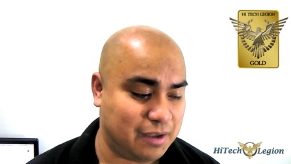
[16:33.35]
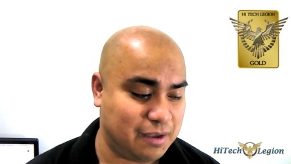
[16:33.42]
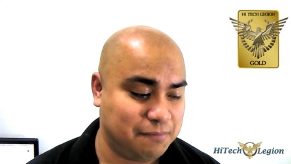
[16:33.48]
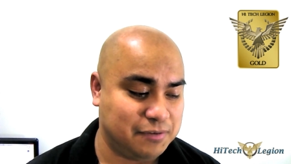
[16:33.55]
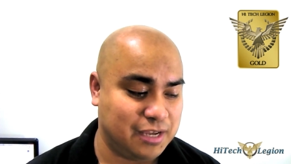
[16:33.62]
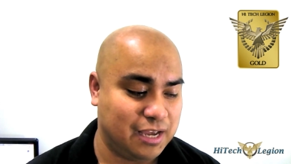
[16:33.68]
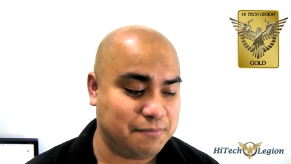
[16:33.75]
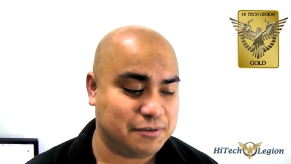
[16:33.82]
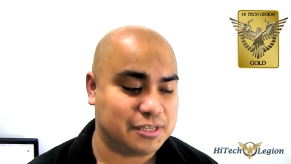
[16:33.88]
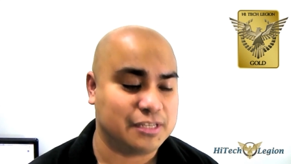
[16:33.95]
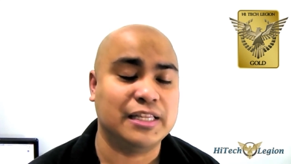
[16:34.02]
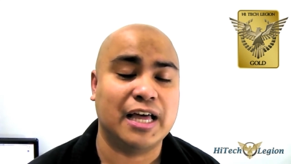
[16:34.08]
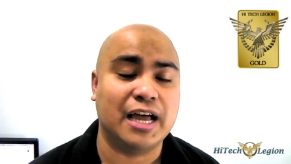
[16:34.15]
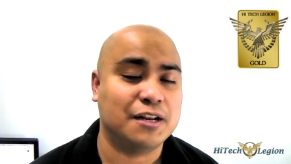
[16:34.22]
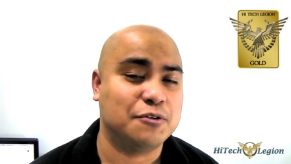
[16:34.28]
I'm, I'm just
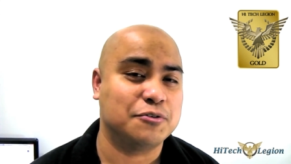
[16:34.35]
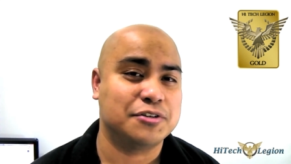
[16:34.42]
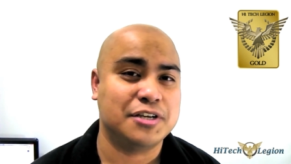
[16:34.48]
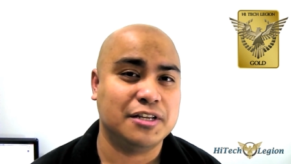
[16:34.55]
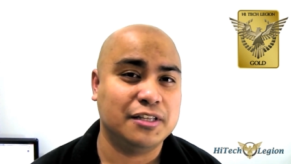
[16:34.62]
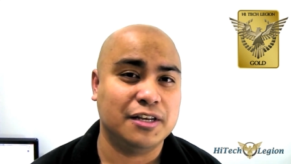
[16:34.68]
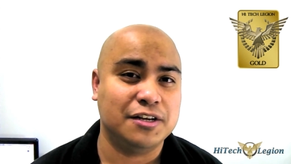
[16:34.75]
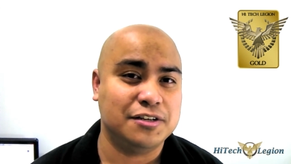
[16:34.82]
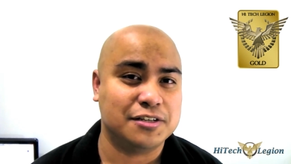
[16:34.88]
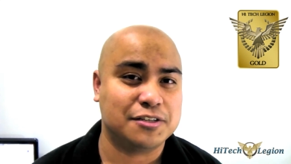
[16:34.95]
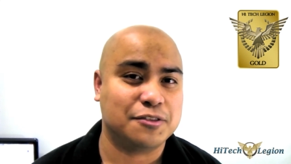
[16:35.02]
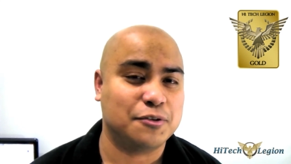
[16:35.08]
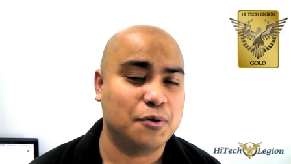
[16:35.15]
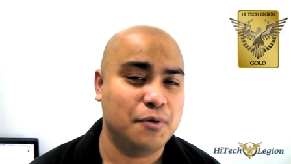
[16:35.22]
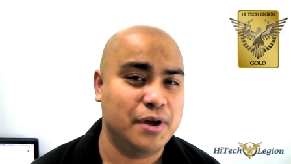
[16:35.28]
glad Corsair didn't
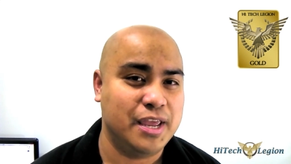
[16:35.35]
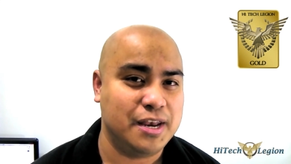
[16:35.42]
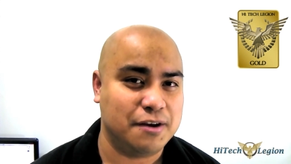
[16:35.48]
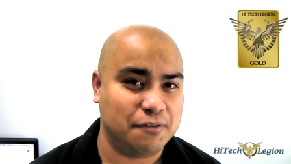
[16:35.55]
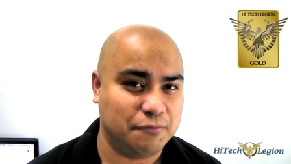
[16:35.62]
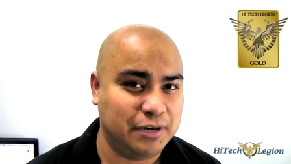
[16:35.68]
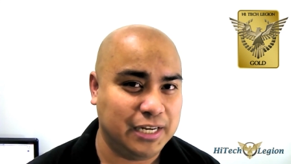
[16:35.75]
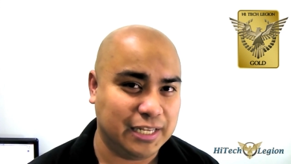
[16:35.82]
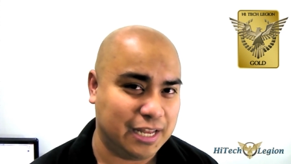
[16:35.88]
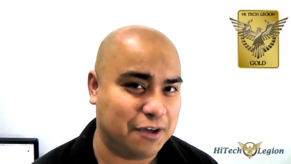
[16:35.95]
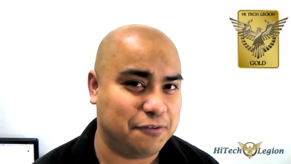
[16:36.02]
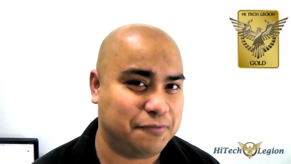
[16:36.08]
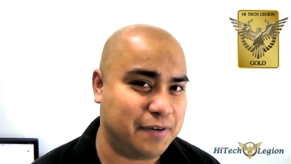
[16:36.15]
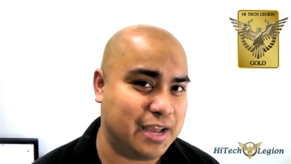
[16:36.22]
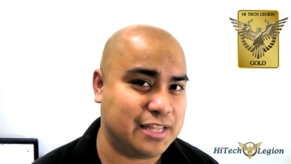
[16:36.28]
just throw in really
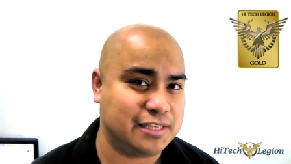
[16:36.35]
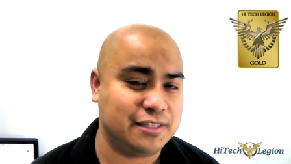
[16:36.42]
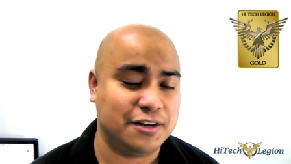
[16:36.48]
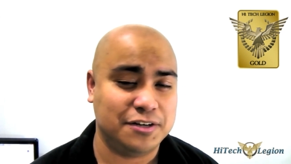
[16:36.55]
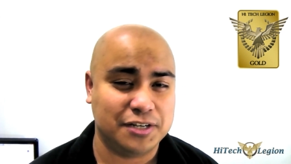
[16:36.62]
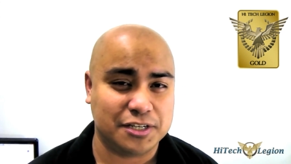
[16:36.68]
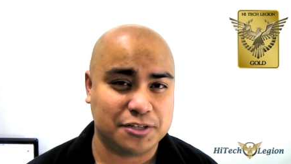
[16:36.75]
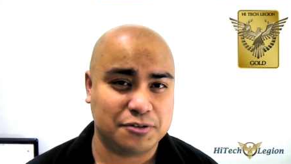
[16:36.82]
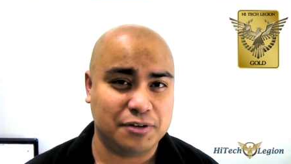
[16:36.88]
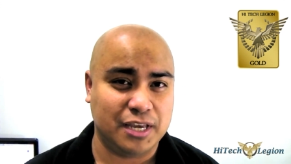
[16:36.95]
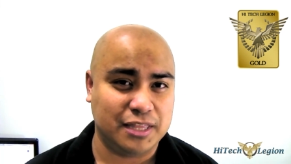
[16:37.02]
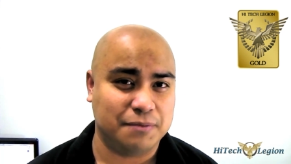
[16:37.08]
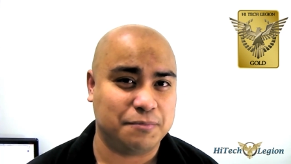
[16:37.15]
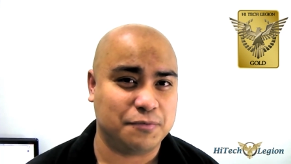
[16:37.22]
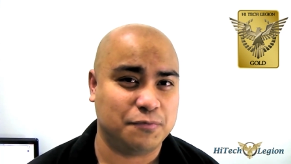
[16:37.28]
loud fans in there just to
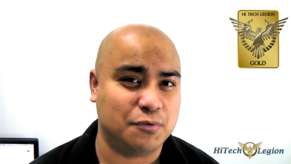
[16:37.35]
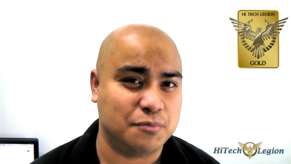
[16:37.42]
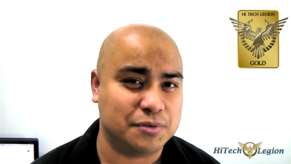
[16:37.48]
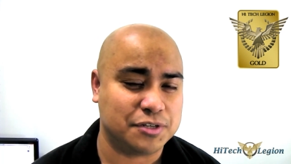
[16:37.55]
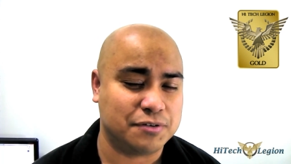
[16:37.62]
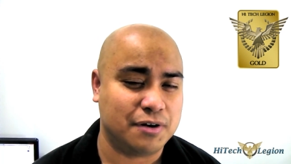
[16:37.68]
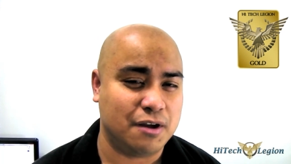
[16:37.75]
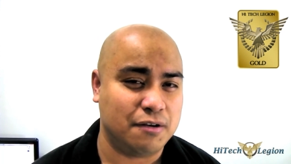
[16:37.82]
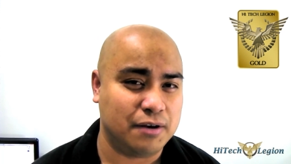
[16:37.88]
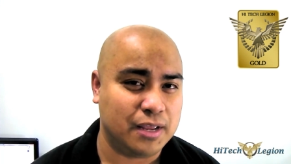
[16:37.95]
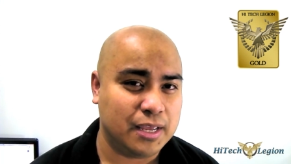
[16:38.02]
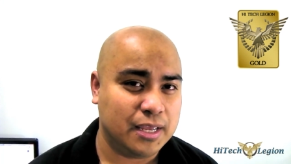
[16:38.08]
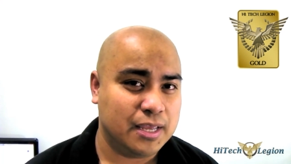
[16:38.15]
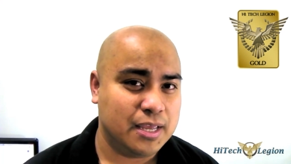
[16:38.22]
get the performance crown